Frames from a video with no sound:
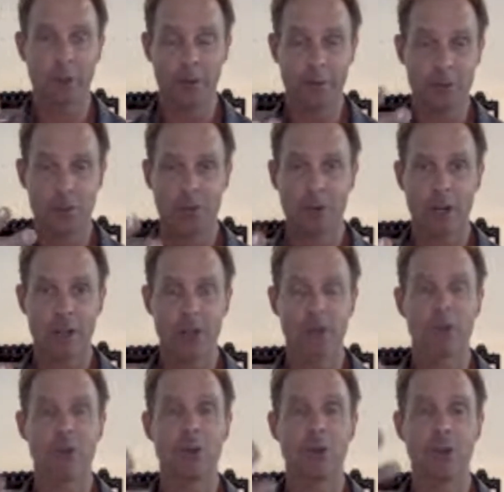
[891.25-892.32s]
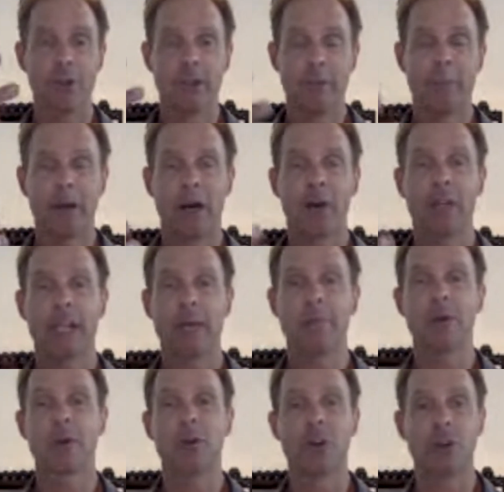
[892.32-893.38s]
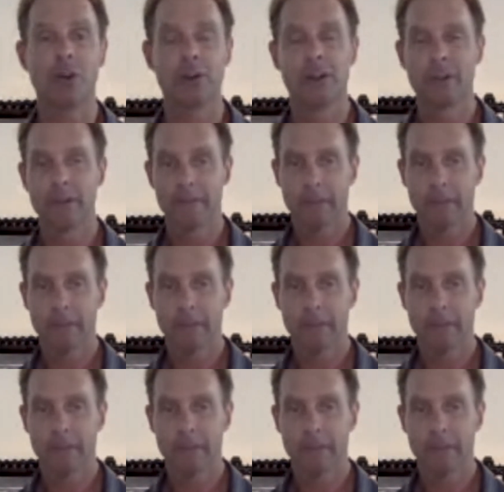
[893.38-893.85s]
structural, biochemical.